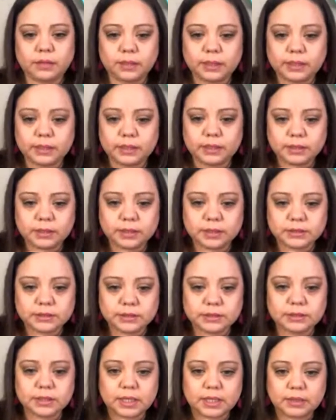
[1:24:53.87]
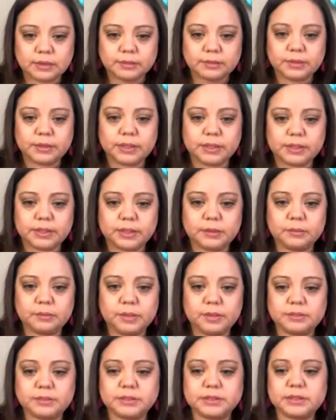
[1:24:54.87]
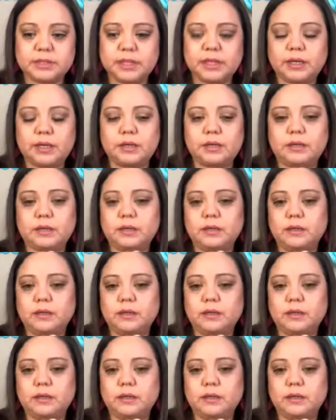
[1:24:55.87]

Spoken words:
I think that's exactly what I did. My mistake.